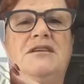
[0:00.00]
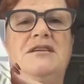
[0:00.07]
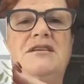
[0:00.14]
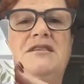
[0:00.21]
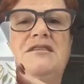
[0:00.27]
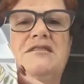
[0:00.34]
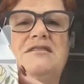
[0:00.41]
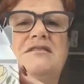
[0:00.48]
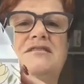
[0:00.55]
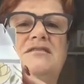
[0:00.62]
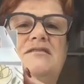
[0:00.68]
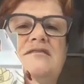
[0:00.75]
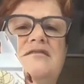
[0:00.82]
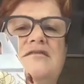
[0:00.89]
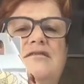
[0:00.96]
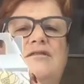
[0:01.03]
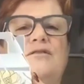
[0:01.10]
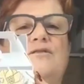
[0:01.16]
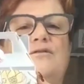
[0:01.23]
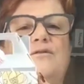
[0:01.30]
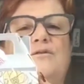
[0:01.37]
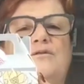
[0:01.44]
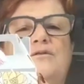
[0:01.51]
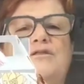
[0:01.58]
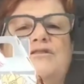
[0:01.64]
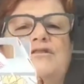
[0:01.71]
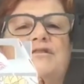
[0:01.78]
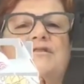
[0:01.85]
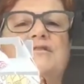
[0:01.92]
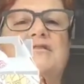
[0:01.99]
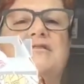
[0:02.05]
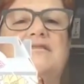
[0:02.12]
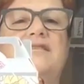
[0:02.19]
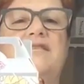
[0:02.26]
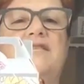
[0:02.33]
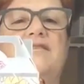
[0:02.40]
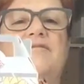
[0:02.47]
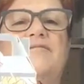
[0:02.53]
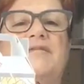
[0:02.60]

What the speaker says: It is gorgeous.